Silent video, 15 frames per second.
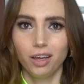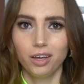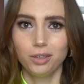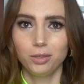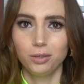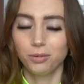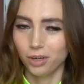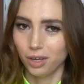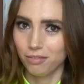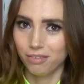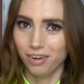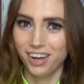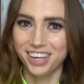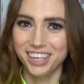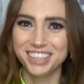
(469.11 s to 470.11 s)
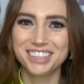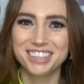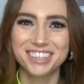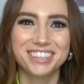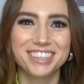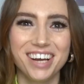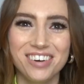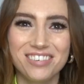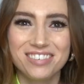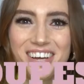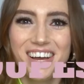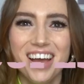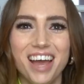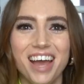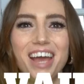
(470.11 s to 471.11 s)
You can find yourself
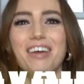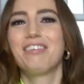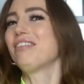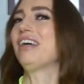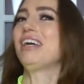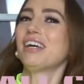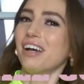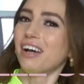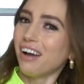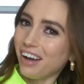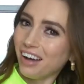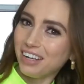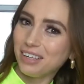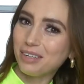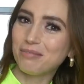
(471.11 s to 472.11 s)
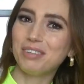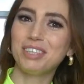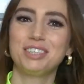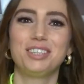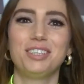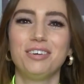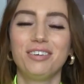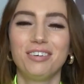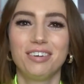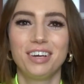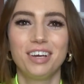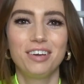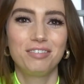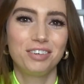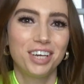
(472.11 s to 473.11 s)
a fake item too.
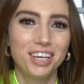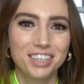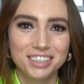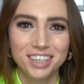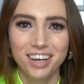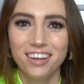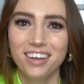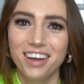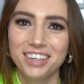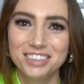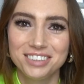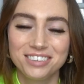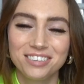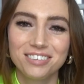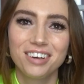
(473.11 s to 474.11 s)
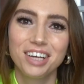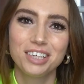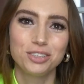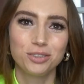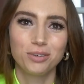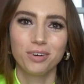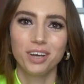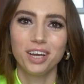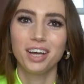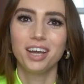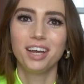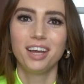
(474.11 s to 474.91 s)
If you can't tell, I do enjoy